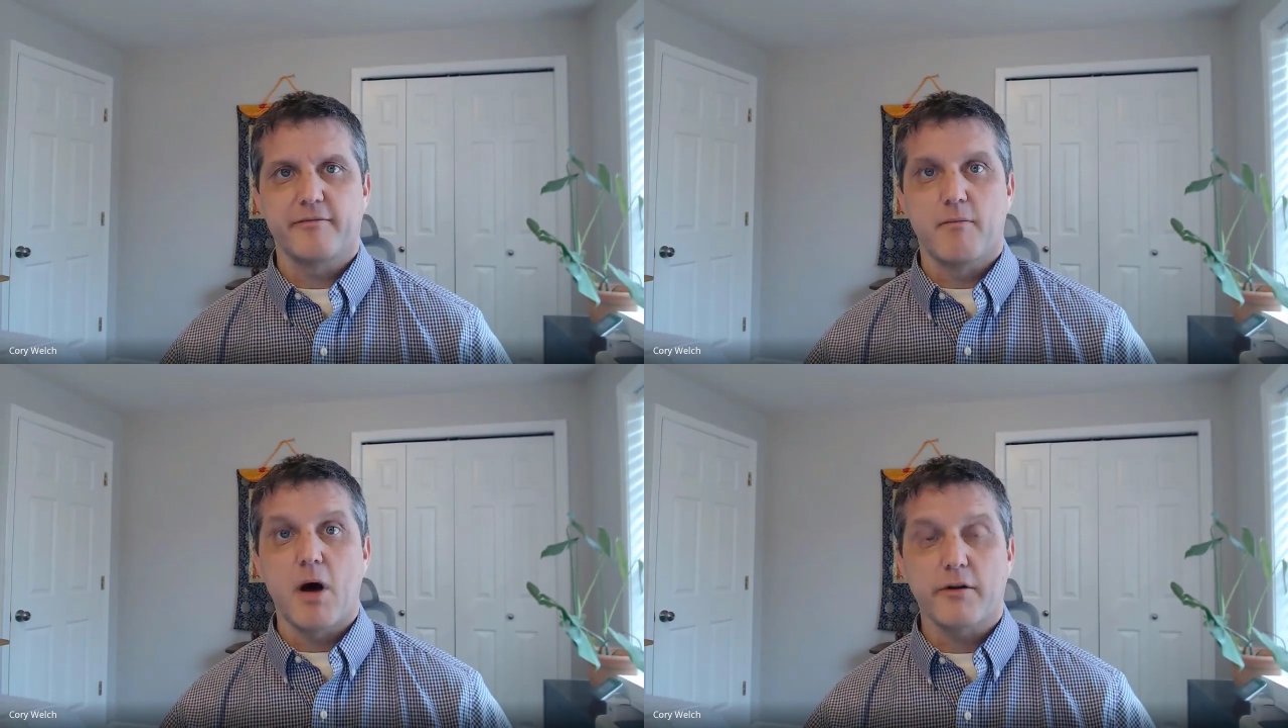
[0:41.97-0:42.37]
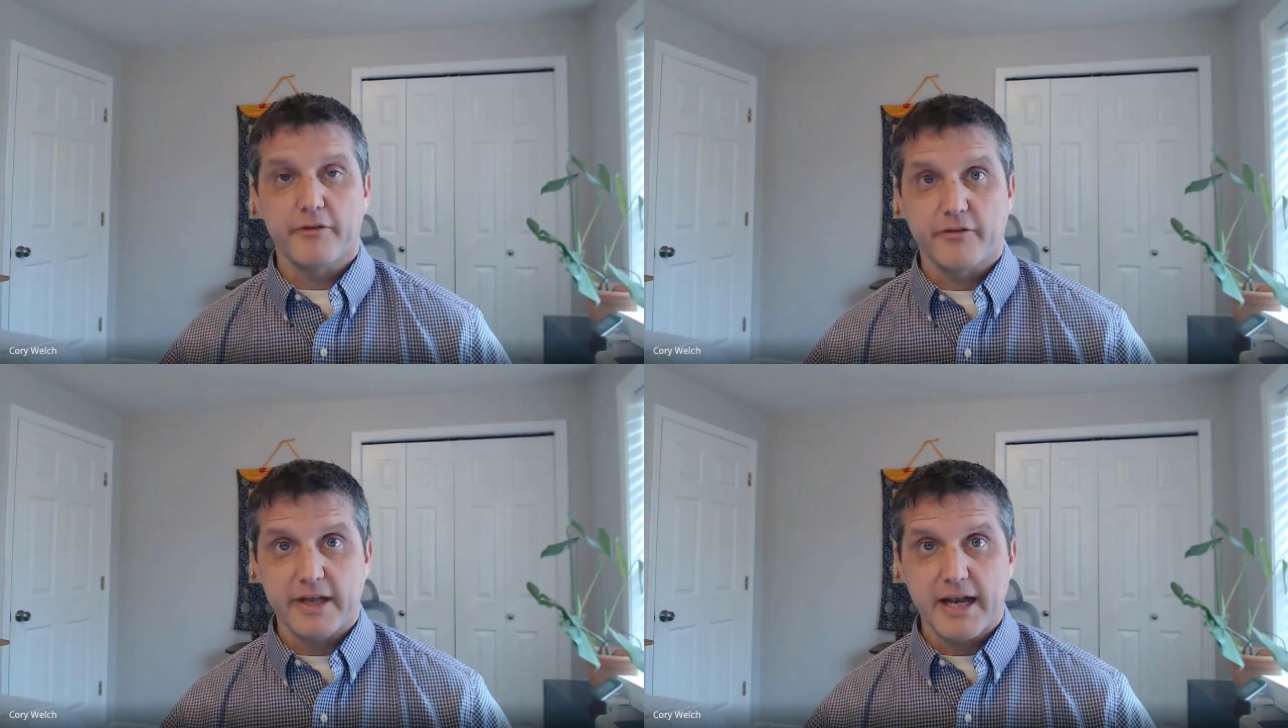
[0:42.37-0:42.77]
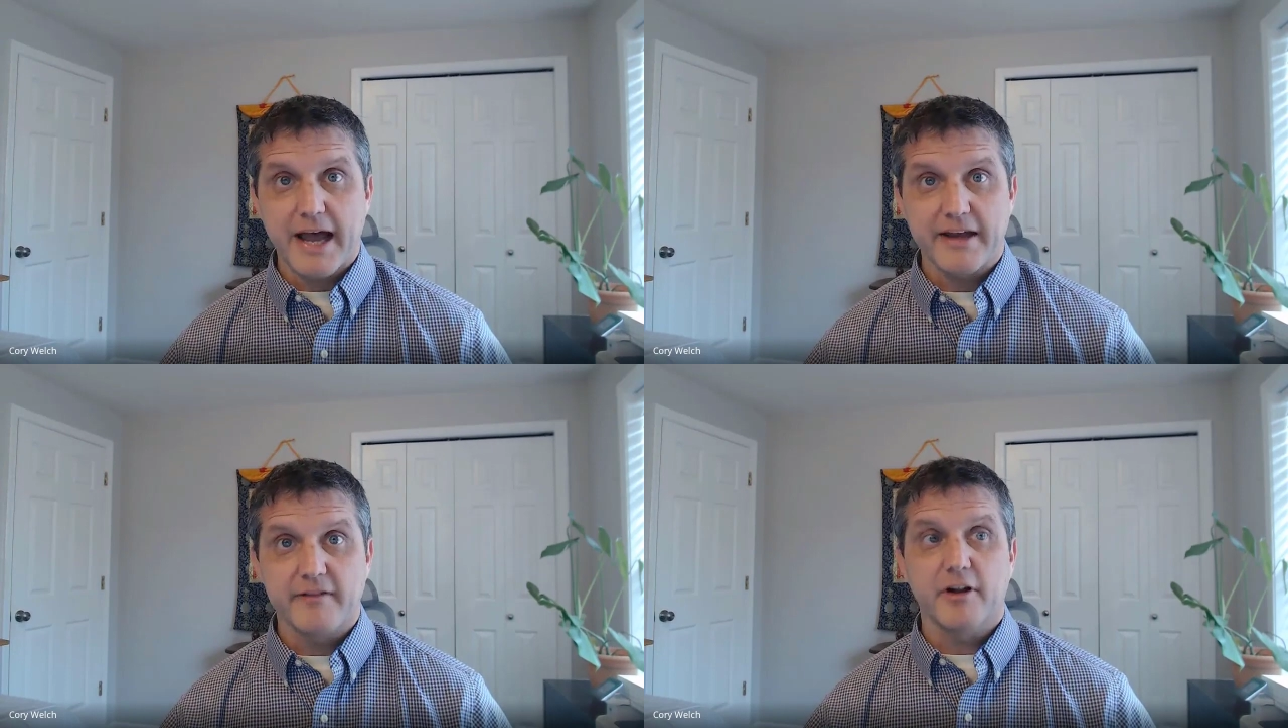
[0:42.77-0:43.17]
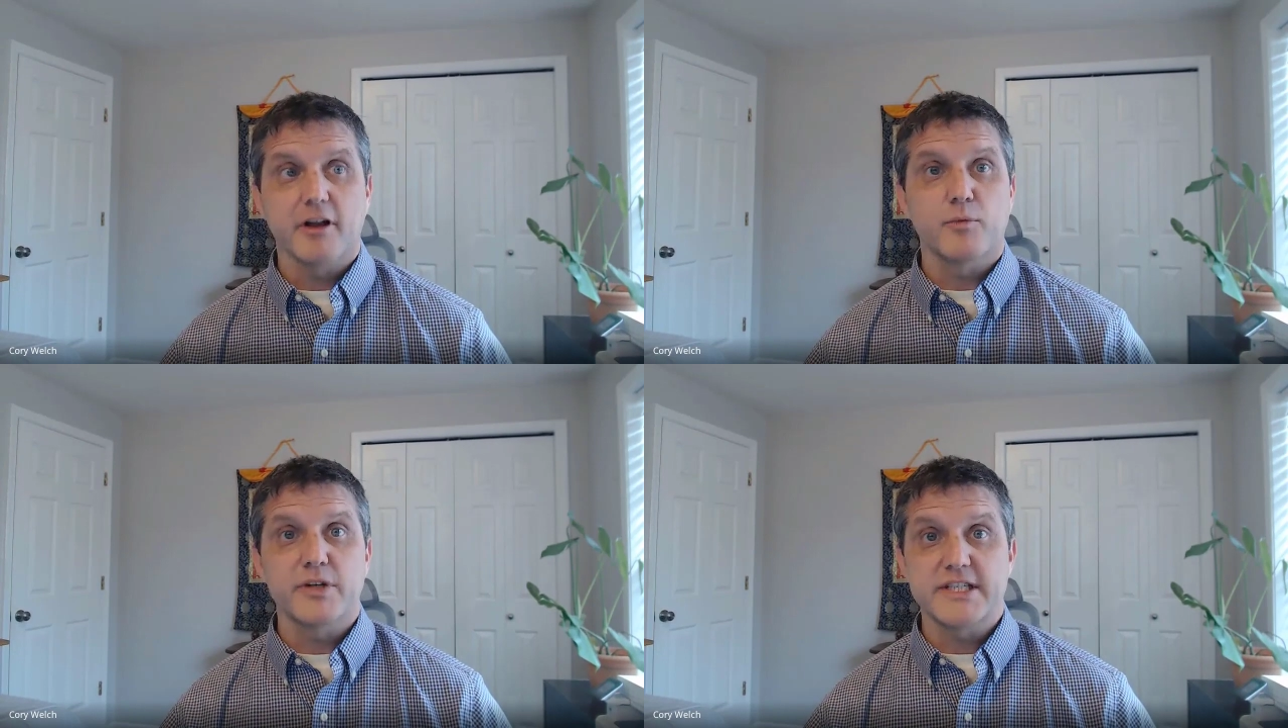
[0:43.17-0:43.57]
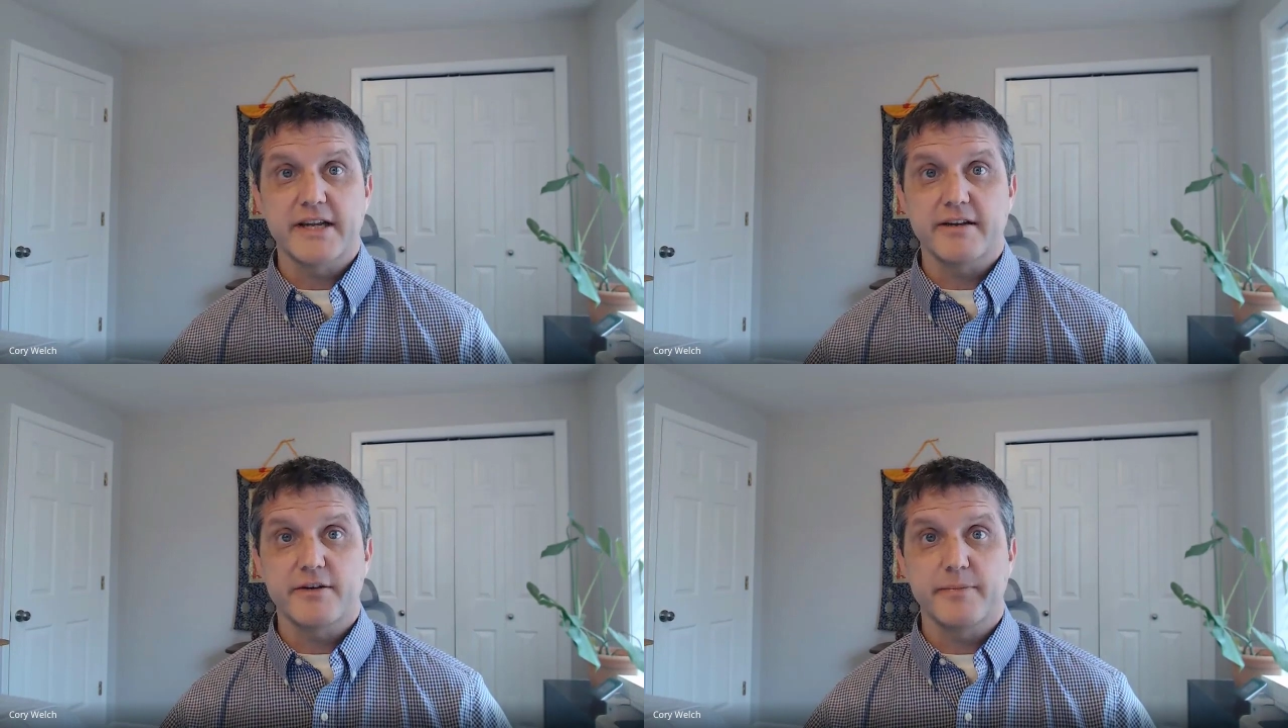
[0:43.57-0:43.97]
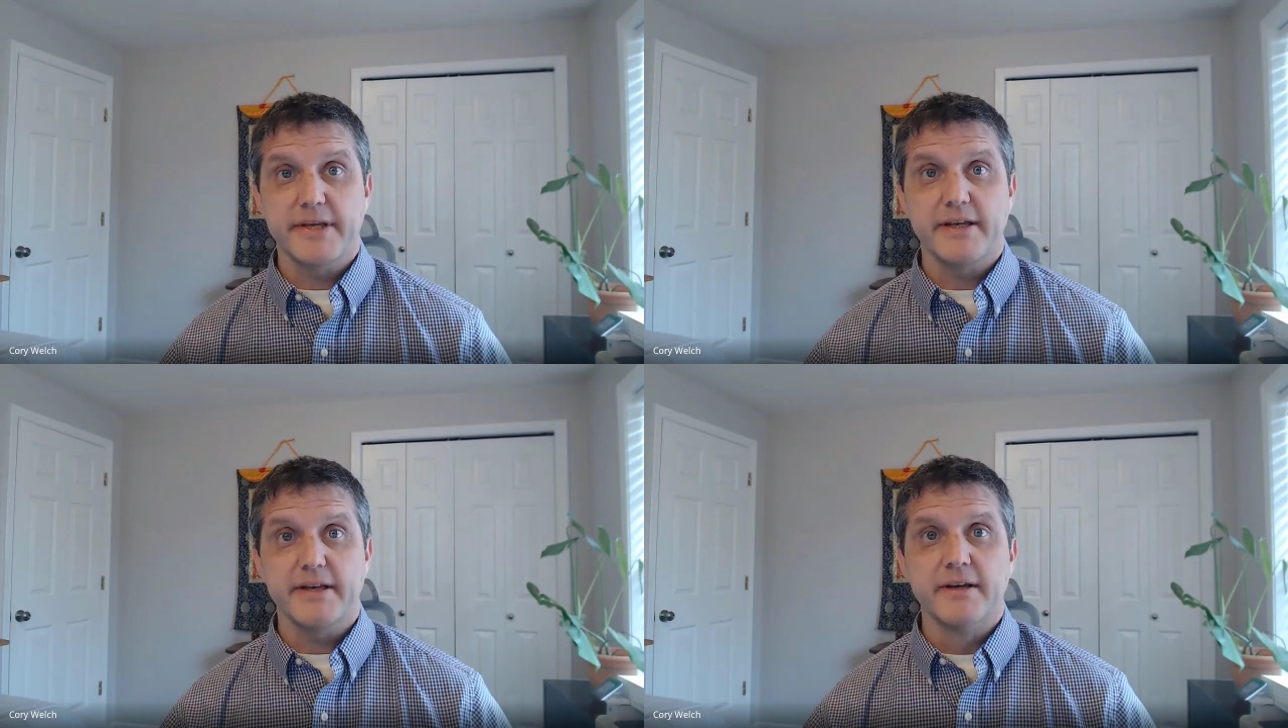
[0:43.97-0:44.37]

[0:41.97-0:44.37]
models that I develop, which tend to be